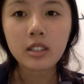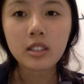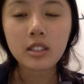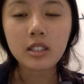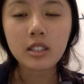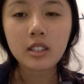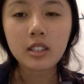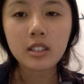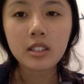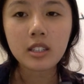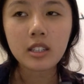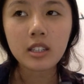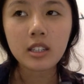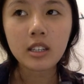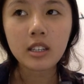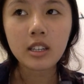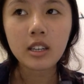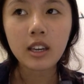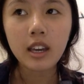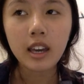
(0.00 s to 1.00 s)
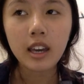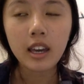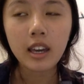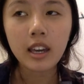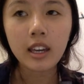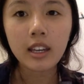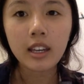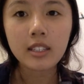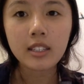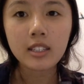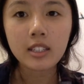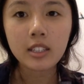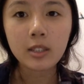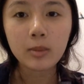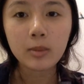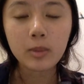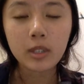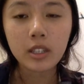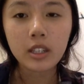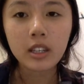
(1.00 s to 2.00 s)

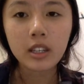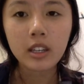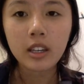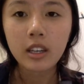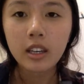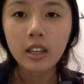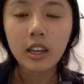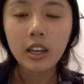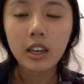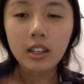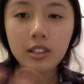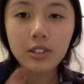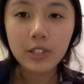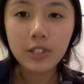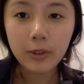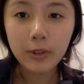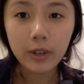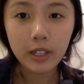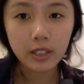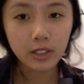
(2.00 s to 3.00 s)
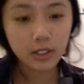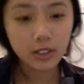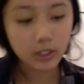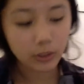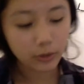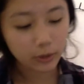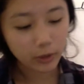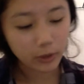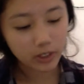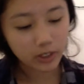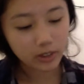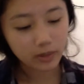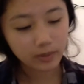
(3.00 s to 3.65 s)
DDATP, and so on and so forth.